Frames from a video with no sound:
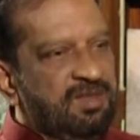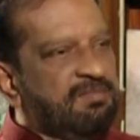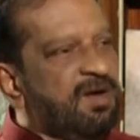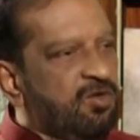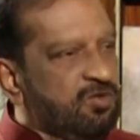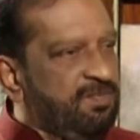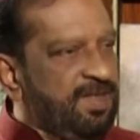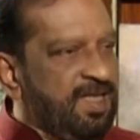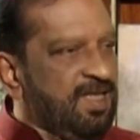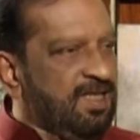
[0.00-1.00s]
about
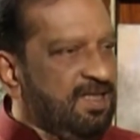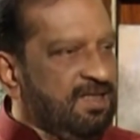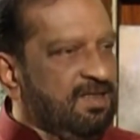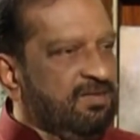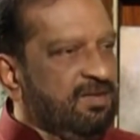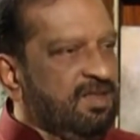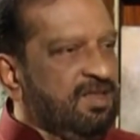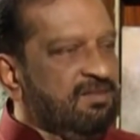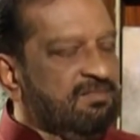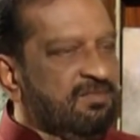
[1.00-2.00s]
me,
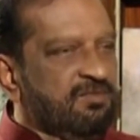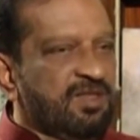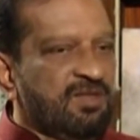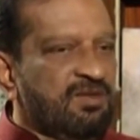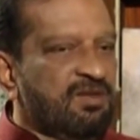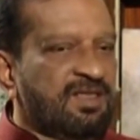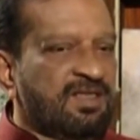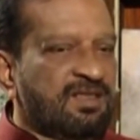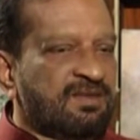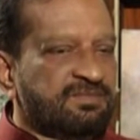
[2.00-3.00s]
what you
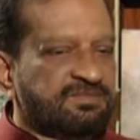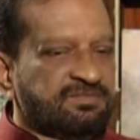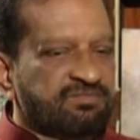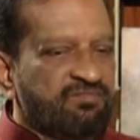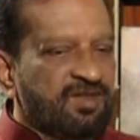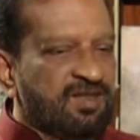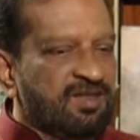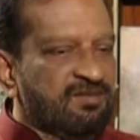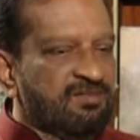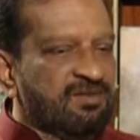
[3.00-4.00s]
call
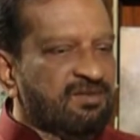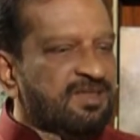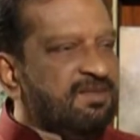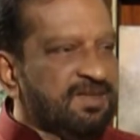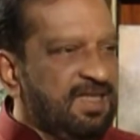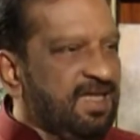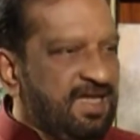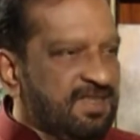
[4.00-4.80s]
something like